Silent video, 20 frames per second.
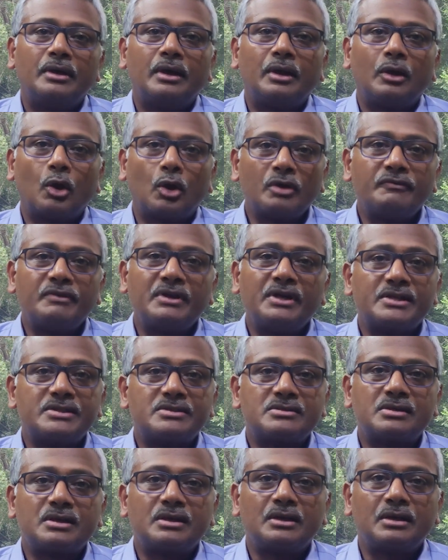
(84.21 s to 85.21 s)
A lot of
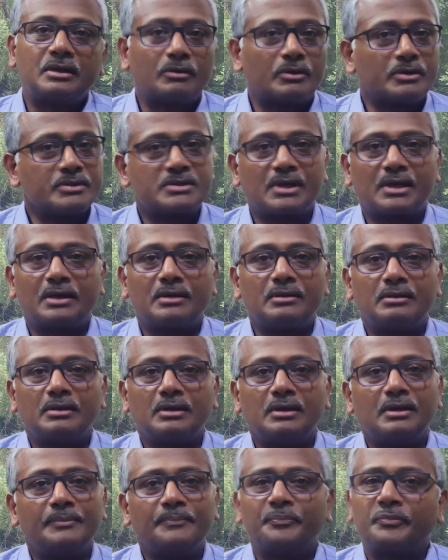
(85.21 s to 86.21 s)
industry across the
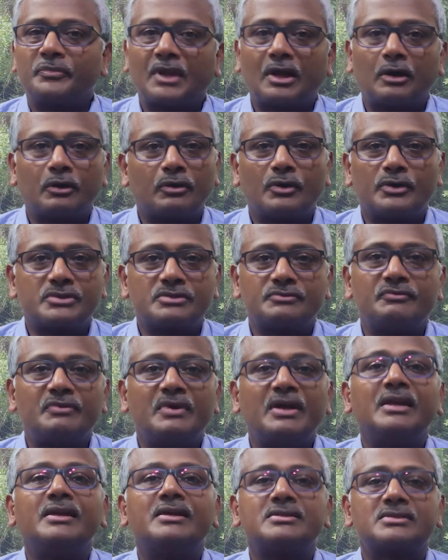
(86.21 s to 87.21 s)
country, across
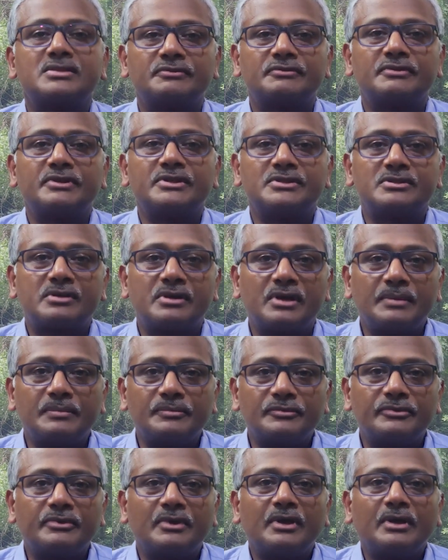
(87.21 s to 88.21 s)
various different
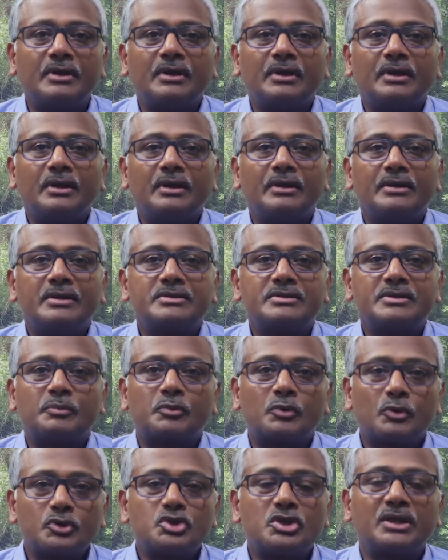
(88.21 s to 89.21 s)
streams, is
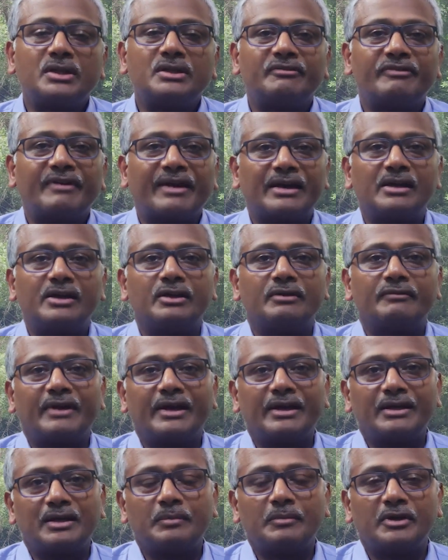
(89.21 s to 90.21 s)
approaching the faculty of
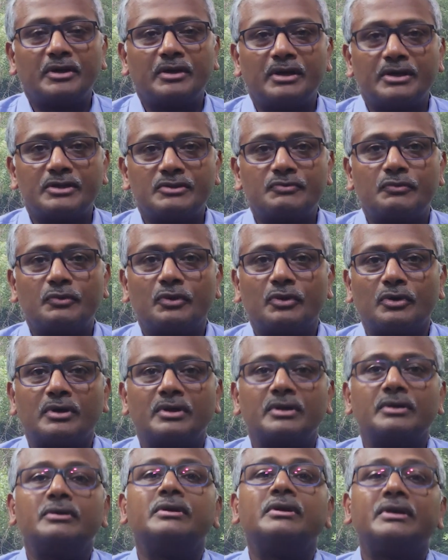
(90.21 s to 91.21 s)
IIT Madras for
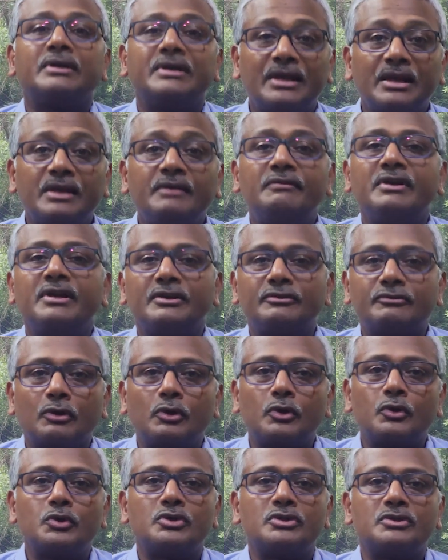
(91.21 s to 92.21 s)
delivering
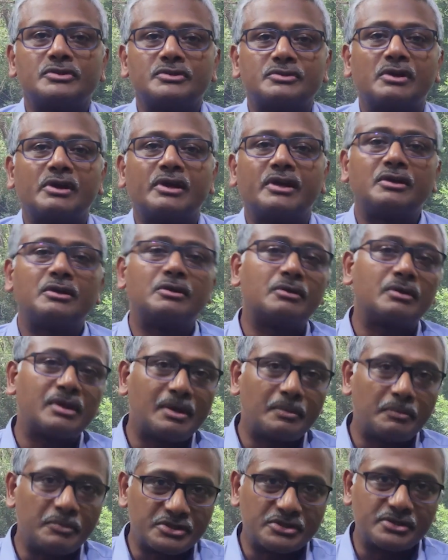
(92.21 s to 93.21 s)
solutions related to
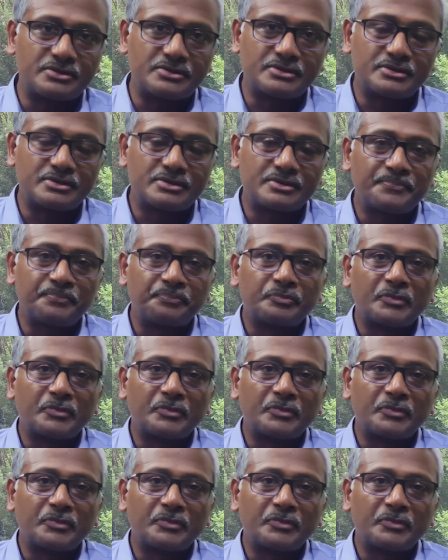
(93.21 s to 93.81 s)
their businesses.